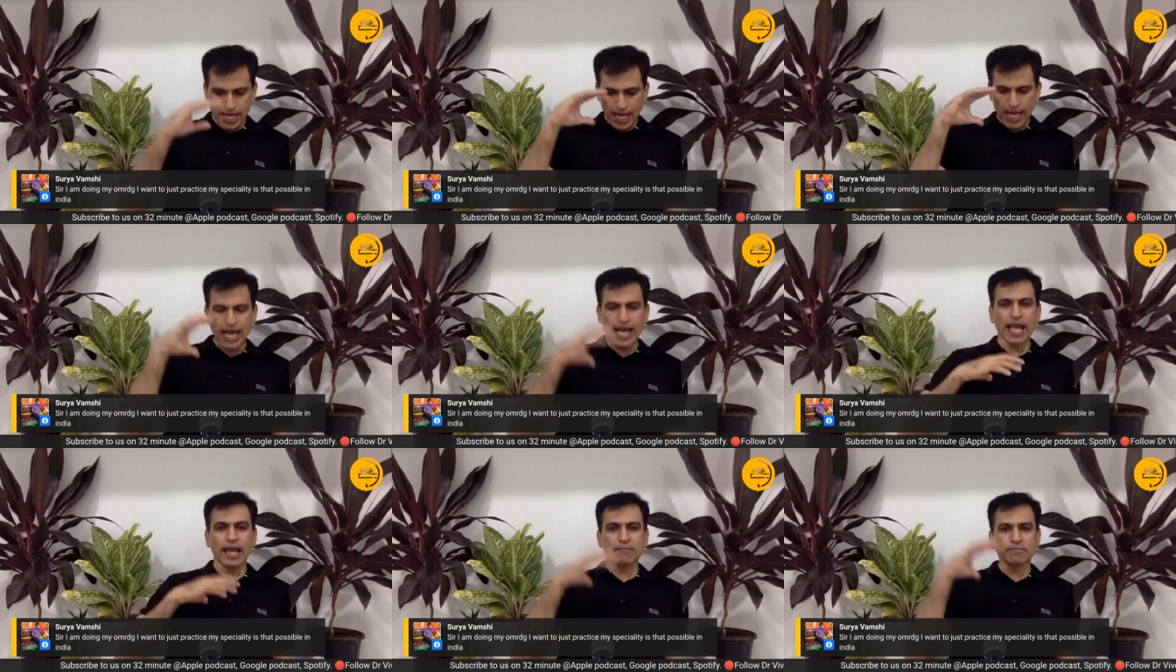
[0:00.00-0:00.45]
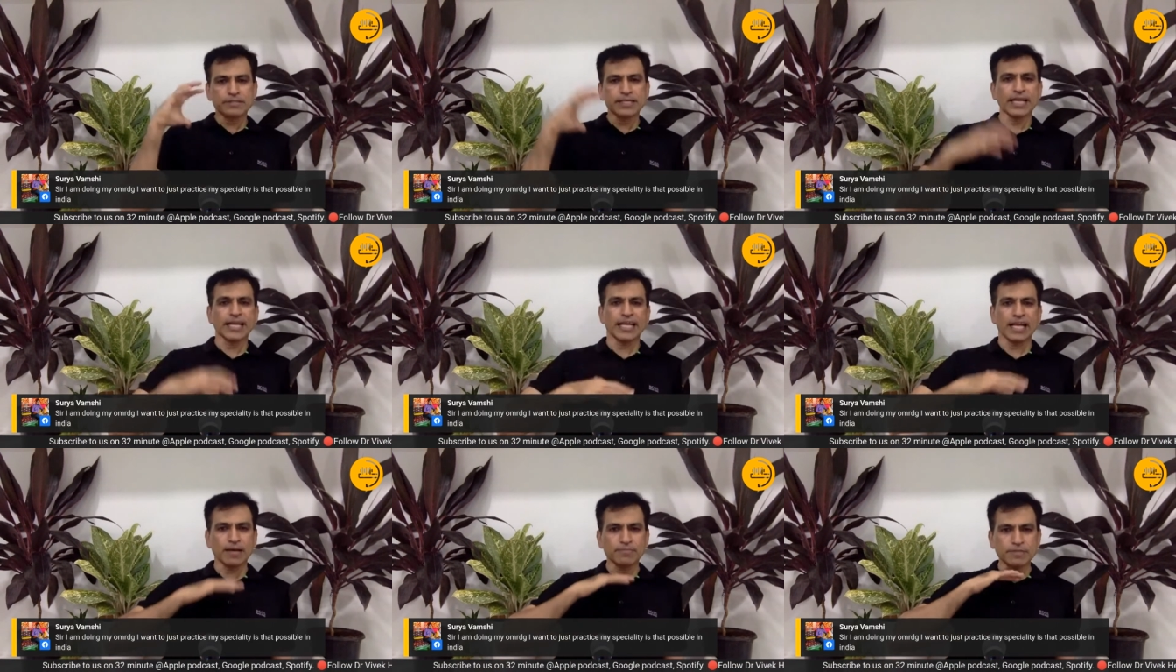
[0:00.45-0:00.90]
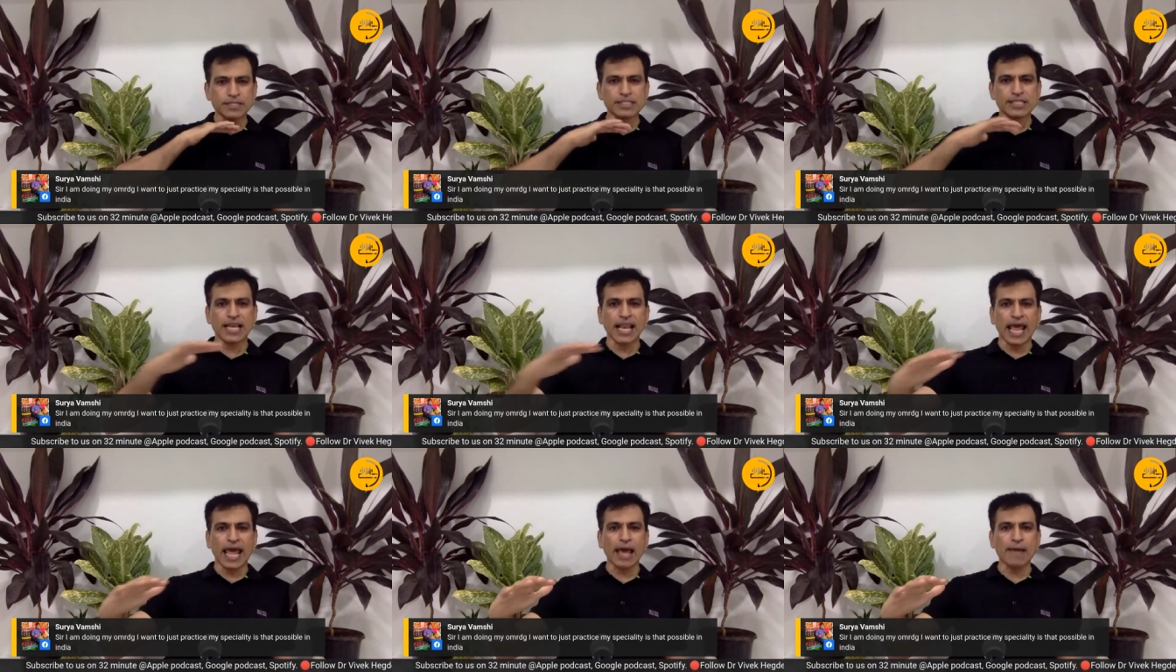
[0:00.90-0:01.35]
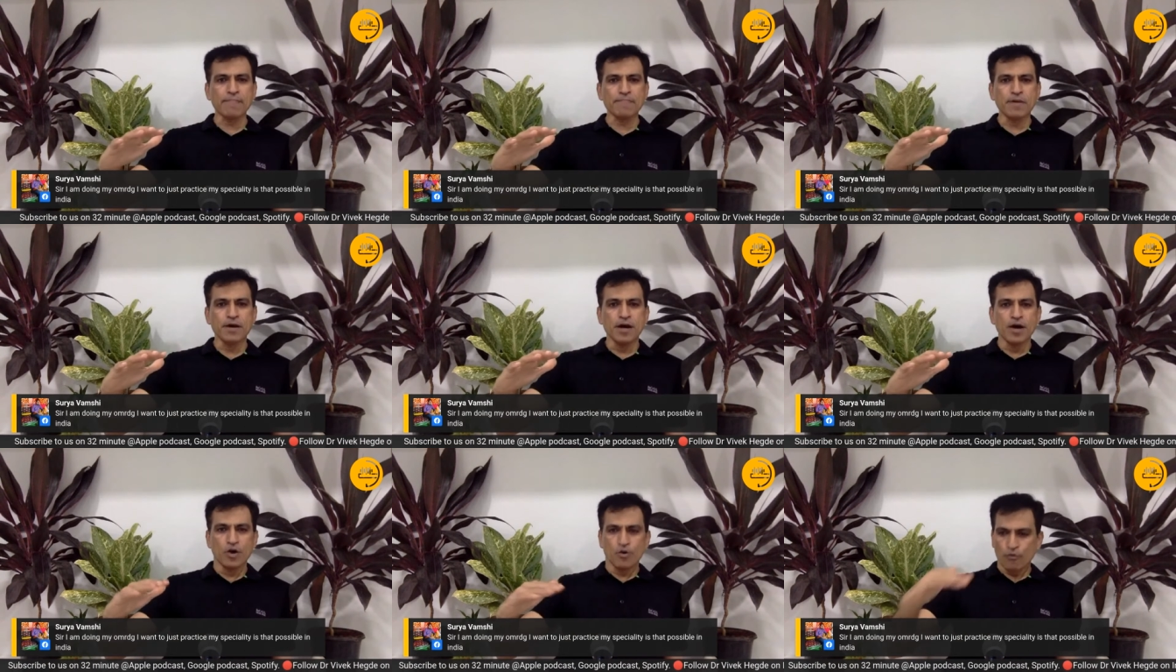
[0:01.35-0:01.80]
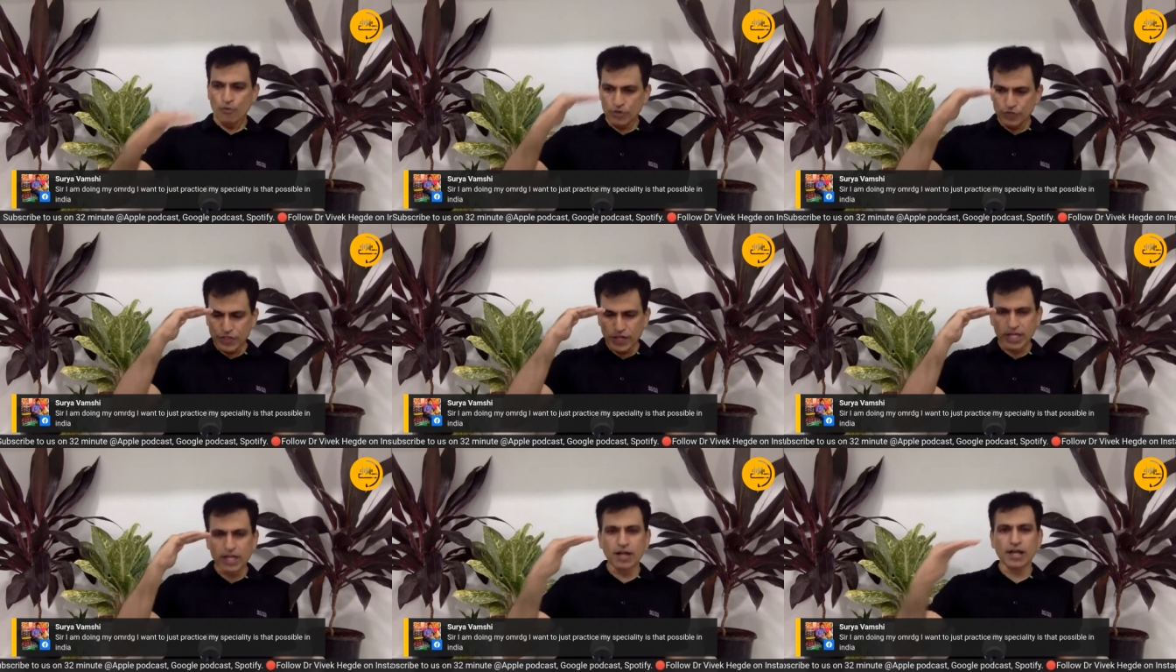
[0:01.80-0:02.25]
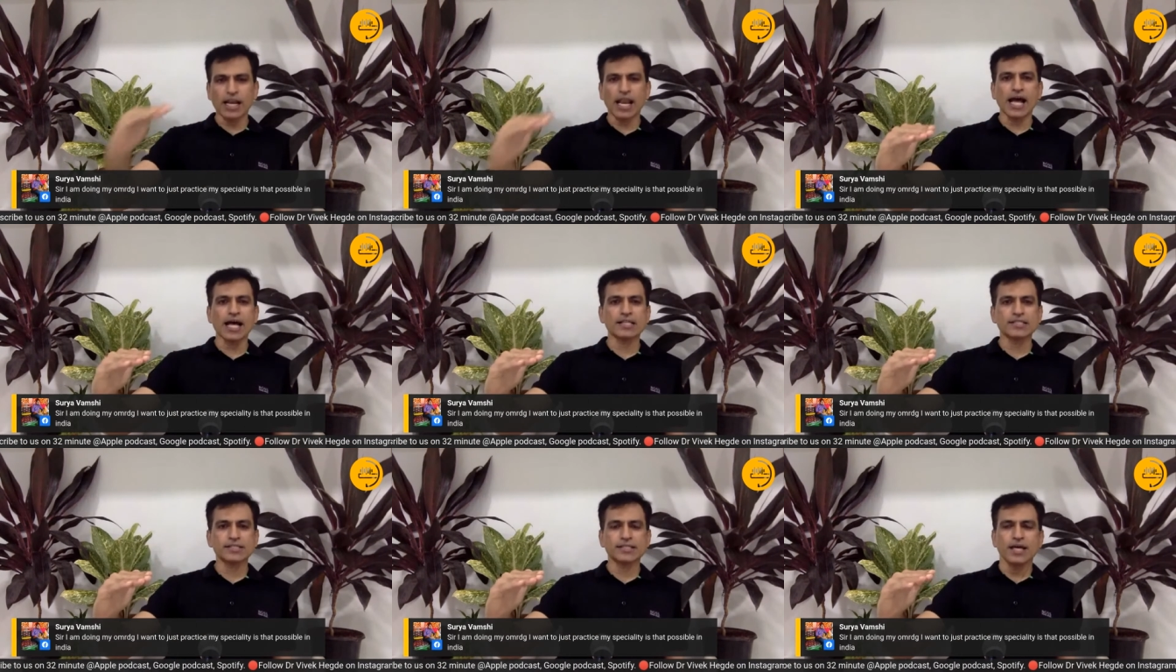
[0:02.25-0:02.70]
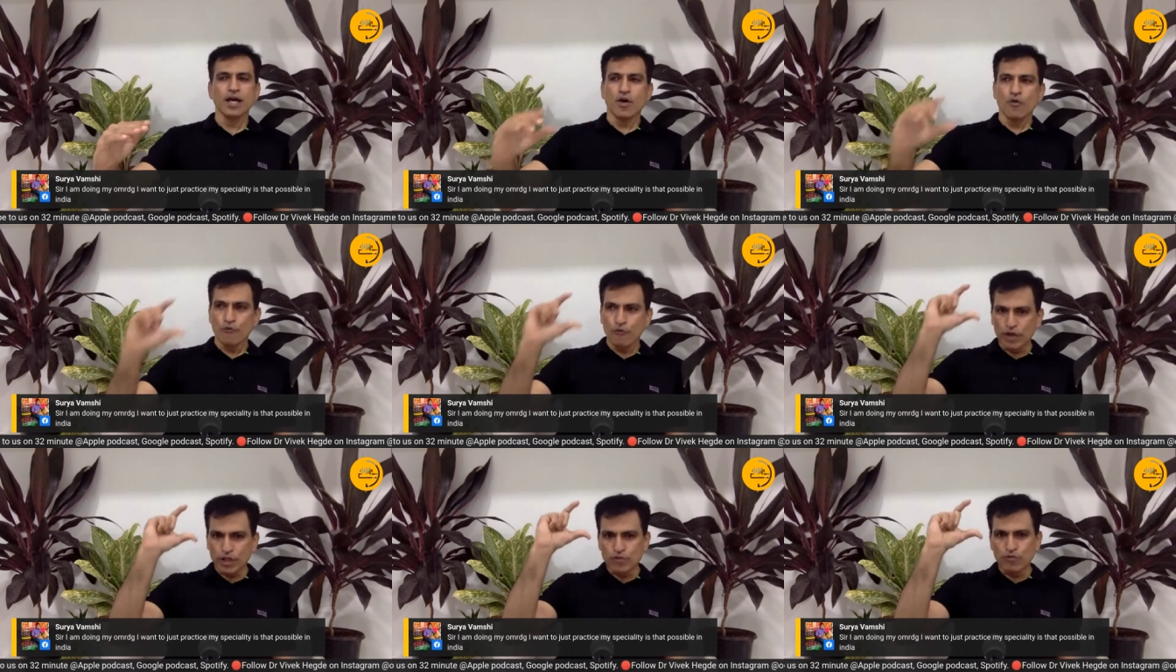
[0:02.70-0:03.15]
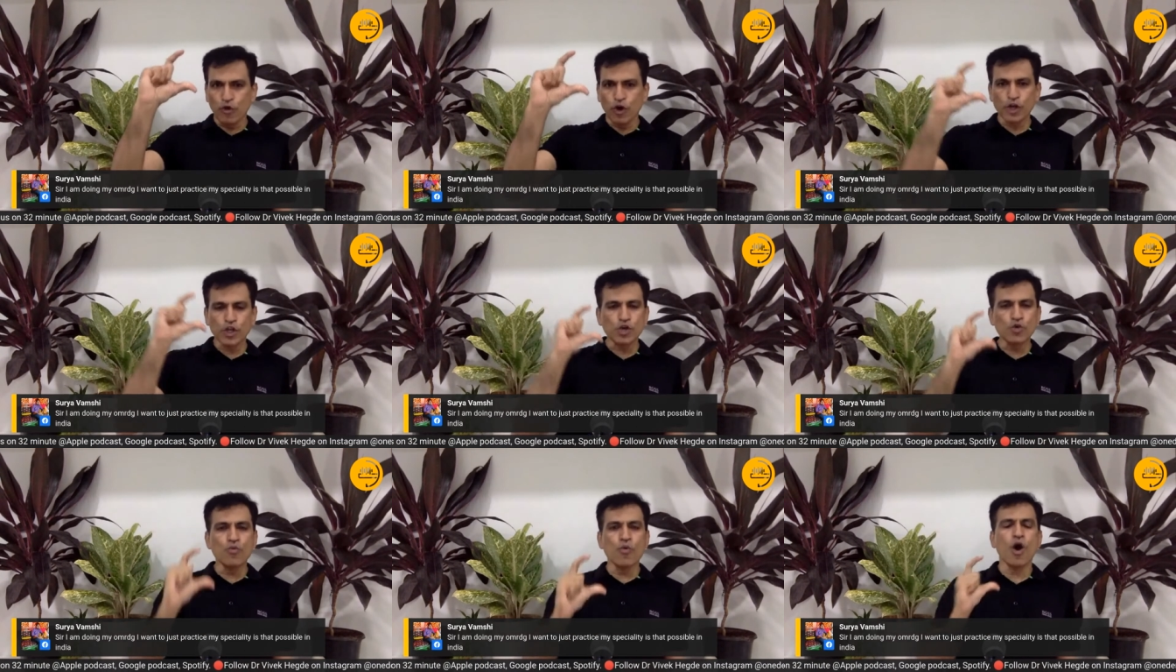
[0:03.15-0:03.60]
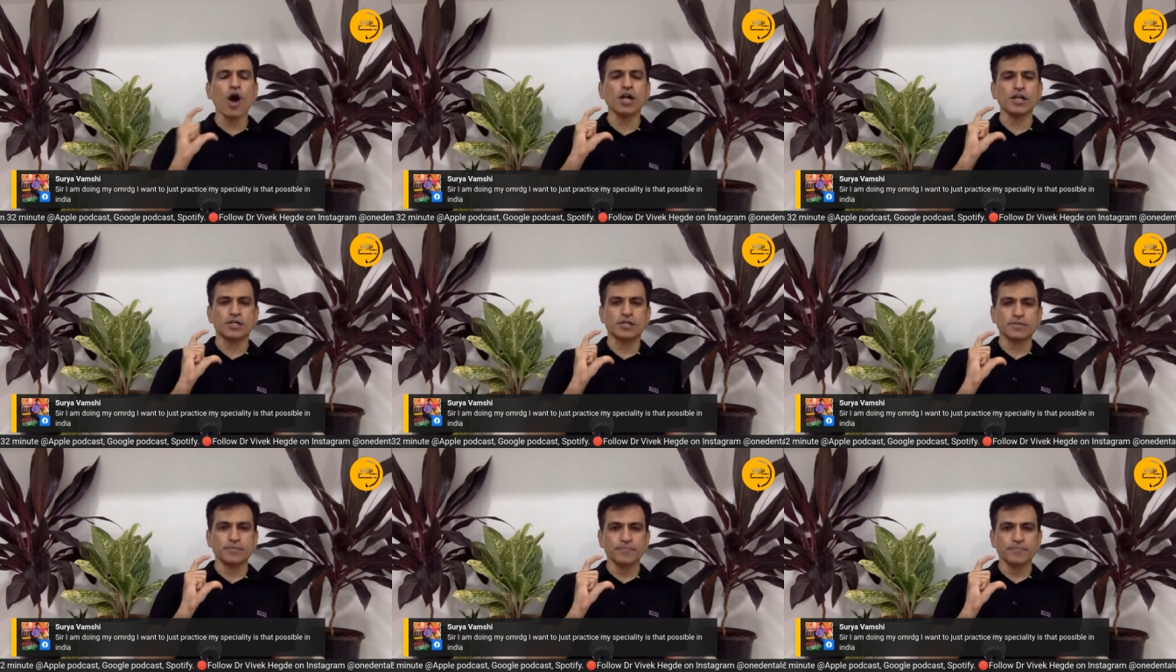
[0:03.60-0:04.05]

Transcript: I am setting up this lab with the class, with what you want